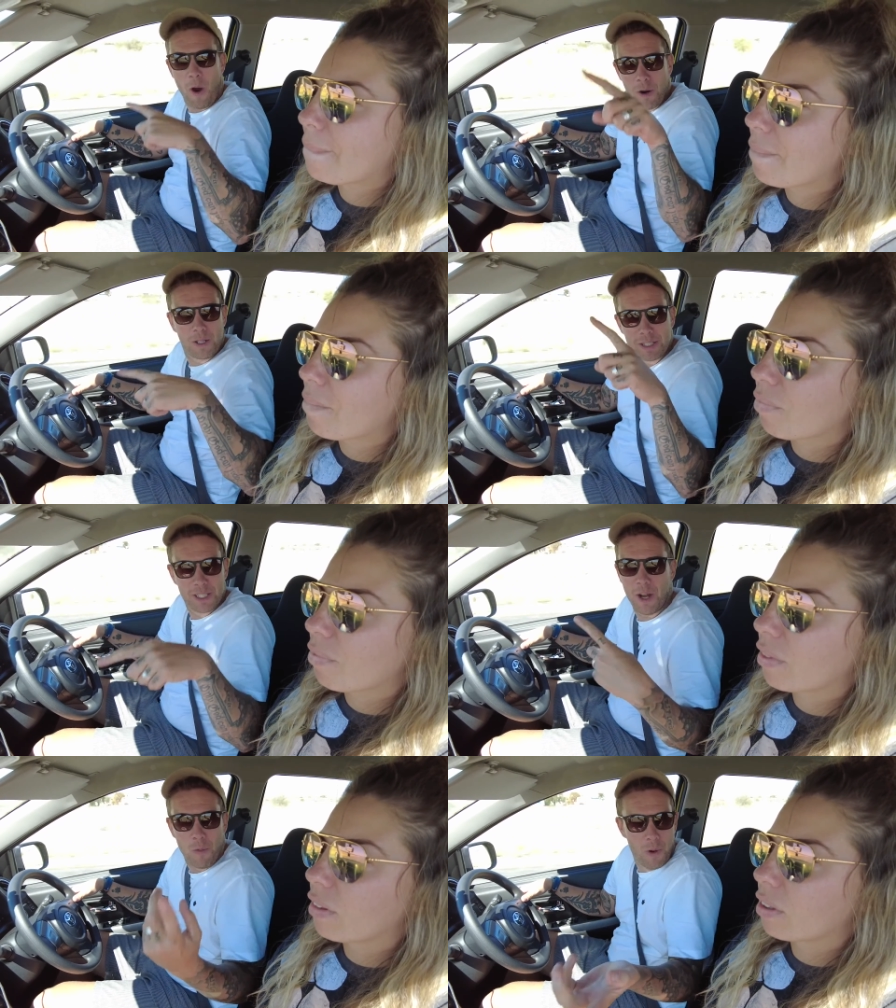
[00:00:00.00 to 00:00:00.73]

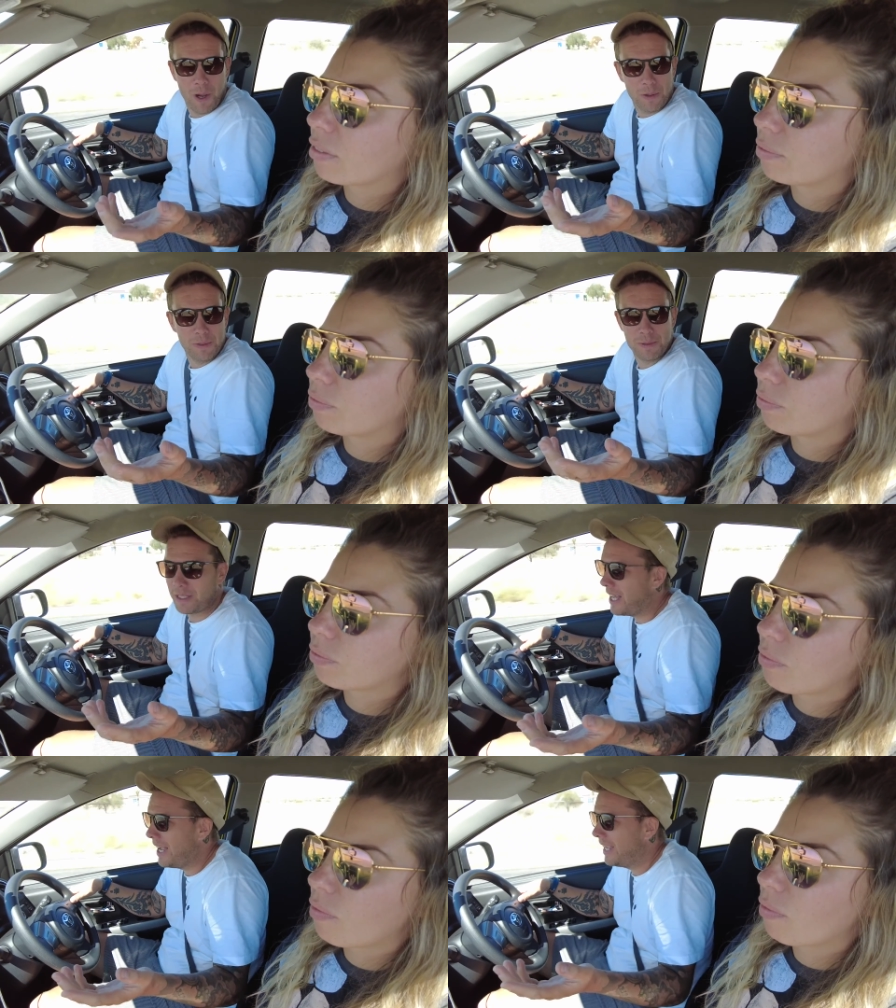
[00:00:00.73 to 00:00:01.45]
cogs that are
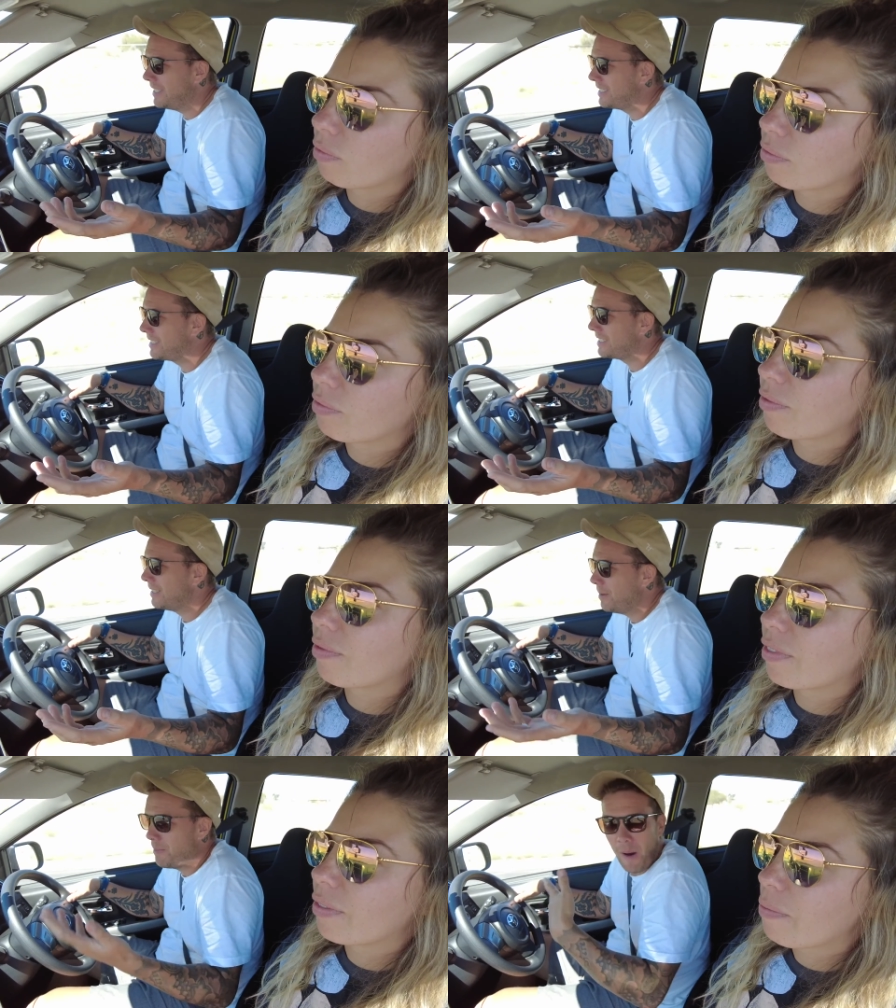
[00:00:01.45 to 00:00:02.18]
wills, there's
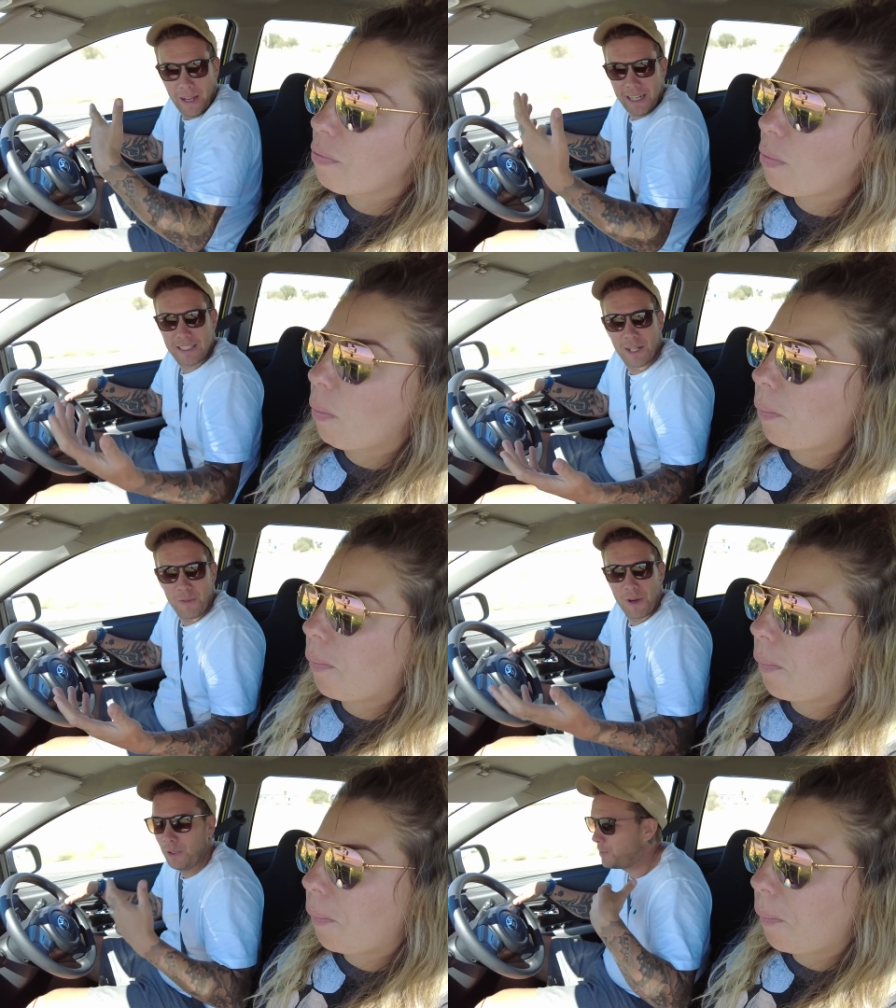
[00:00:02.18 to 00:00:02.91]
bikes that are
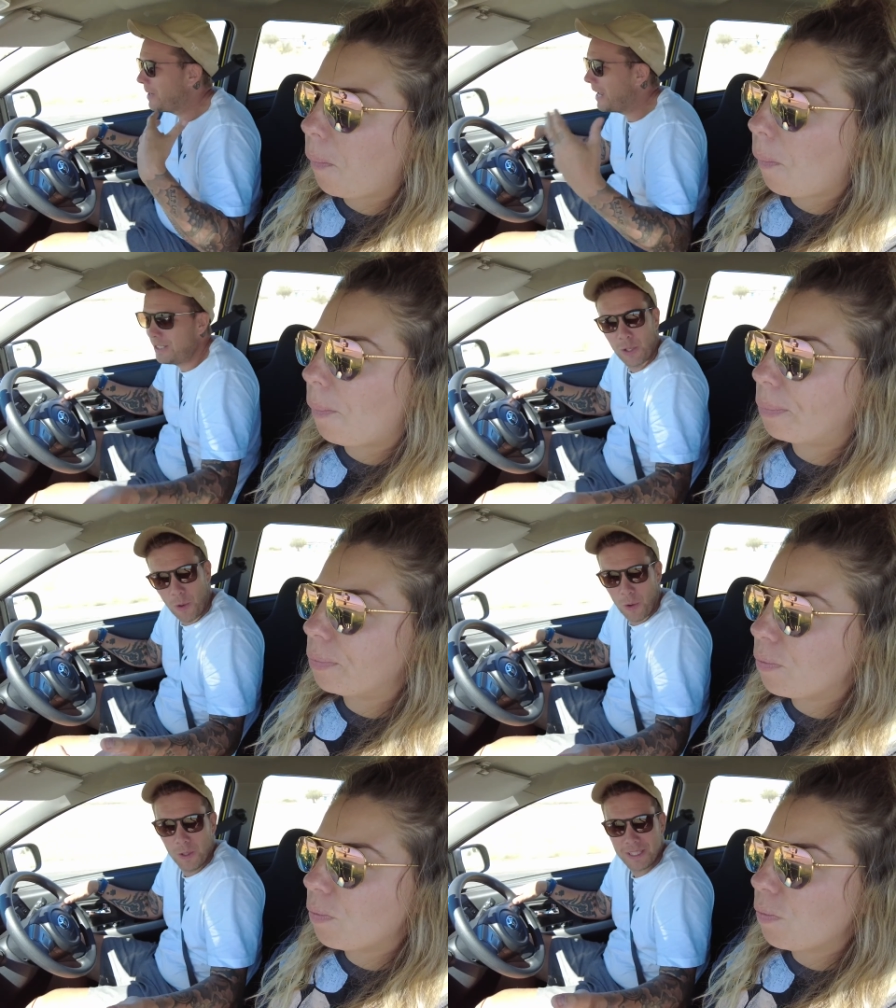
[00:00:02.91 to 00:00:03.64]
wills, but then
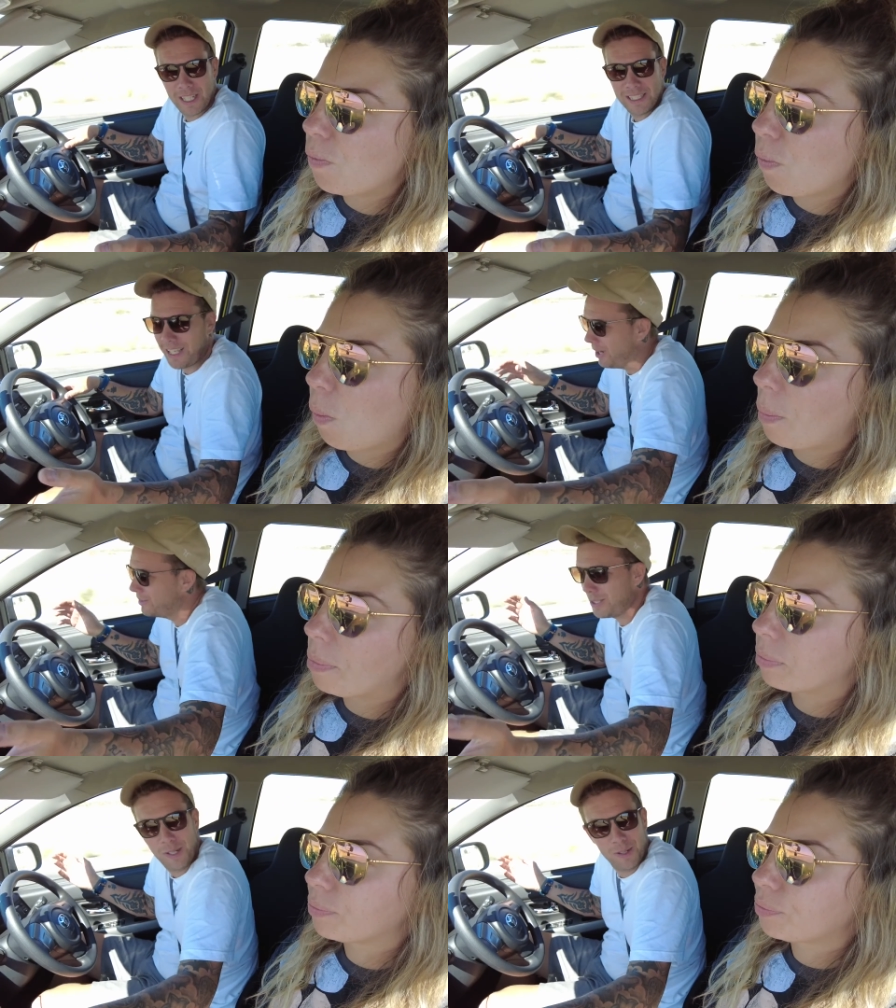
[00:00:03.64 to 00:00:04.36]
doors, there's
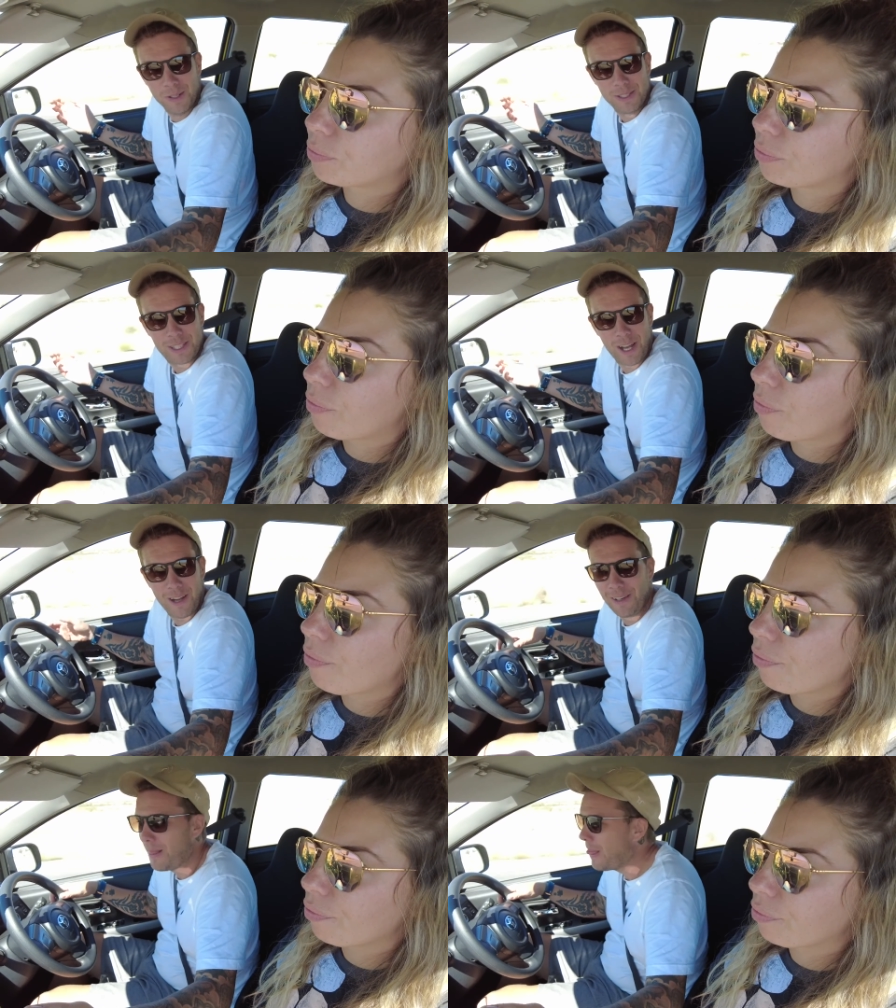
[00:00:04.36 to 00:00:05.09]
loads of doors.
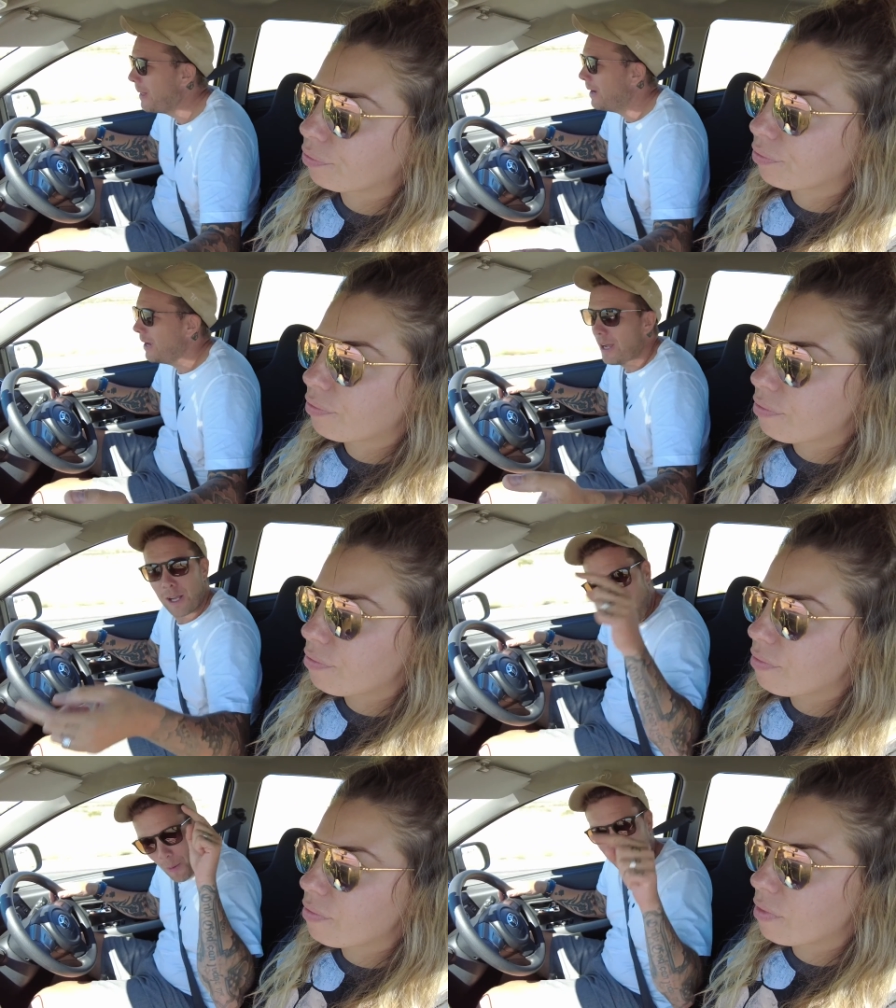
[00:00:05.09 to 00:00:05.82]
So
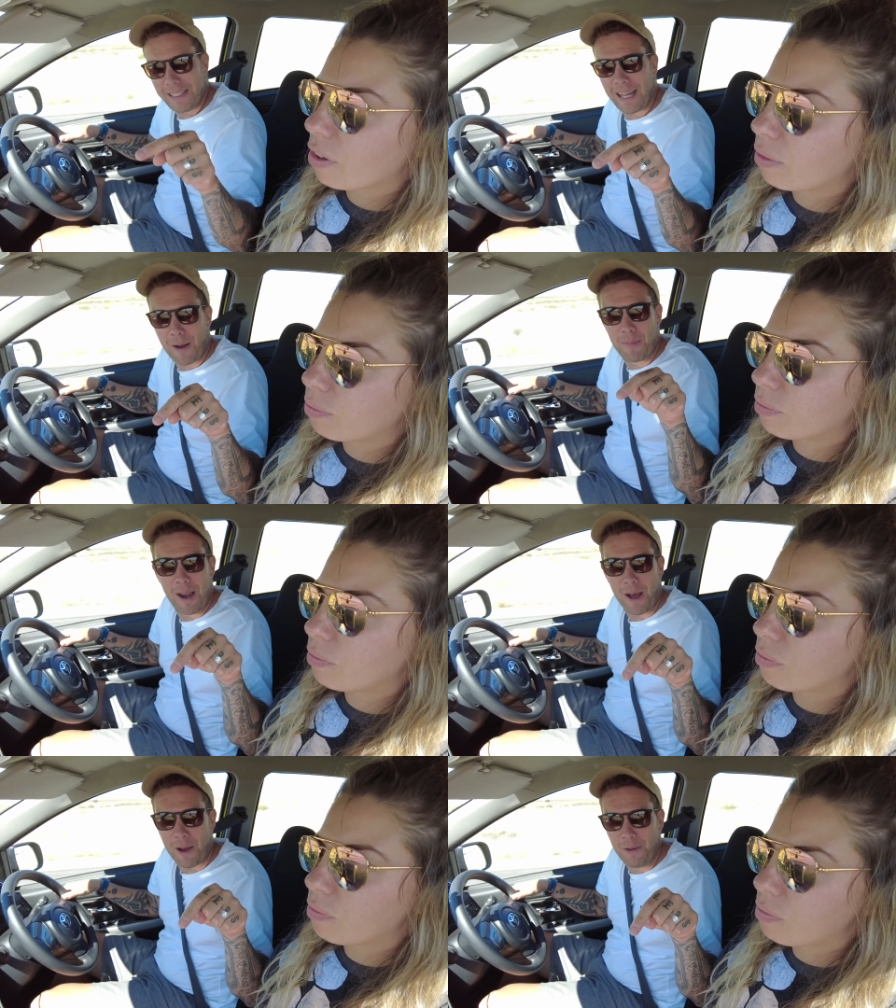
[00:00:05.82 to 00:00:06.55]
comment down
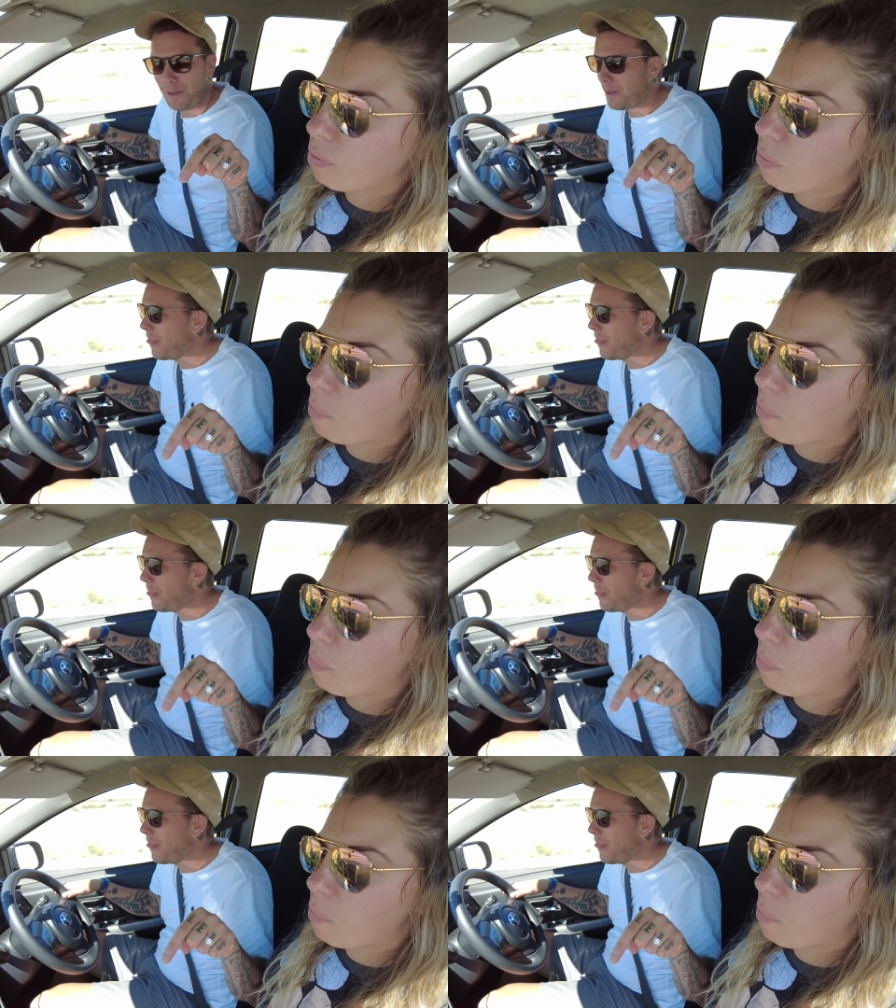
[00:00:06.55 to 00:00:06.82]
below.